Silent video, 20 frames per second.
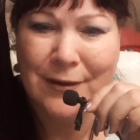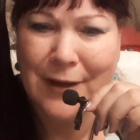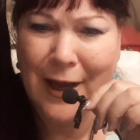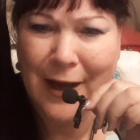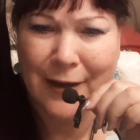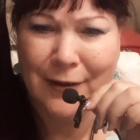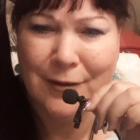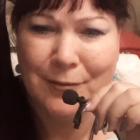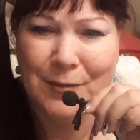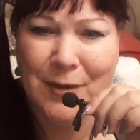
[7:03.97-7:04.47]

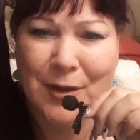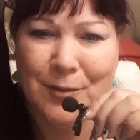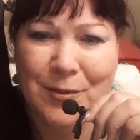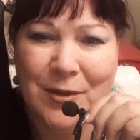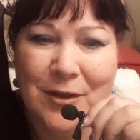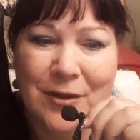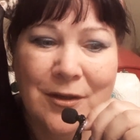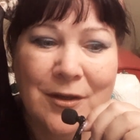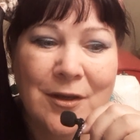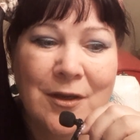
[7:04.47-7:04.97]
Nana,
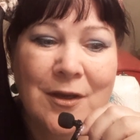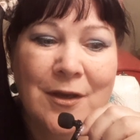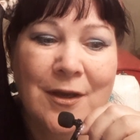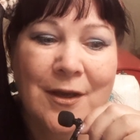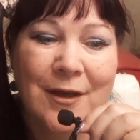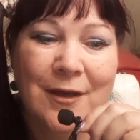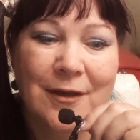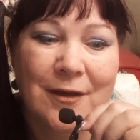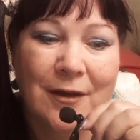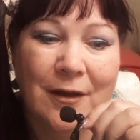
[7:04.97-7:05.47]
maybe?
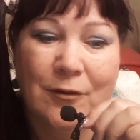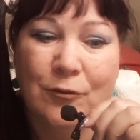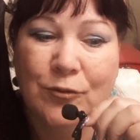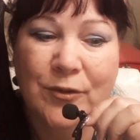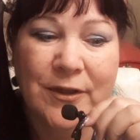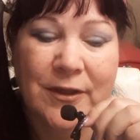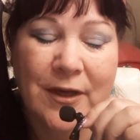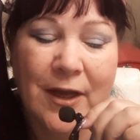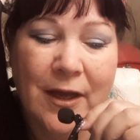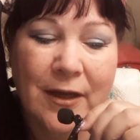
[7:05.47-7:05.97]
I don't
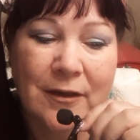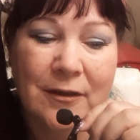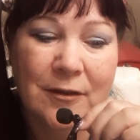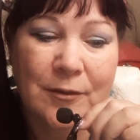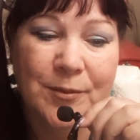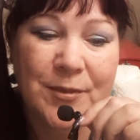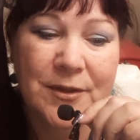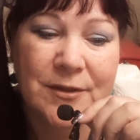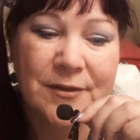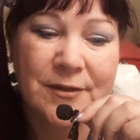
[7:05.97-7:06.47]
want Nana
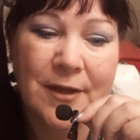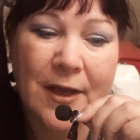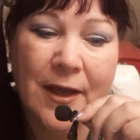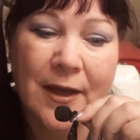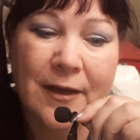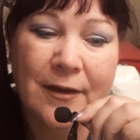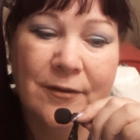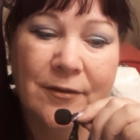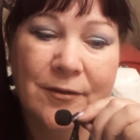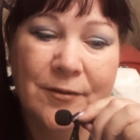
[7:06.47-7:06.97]
to be
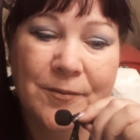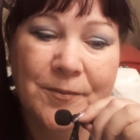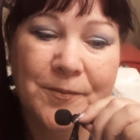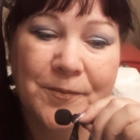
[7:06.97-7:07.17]
sad.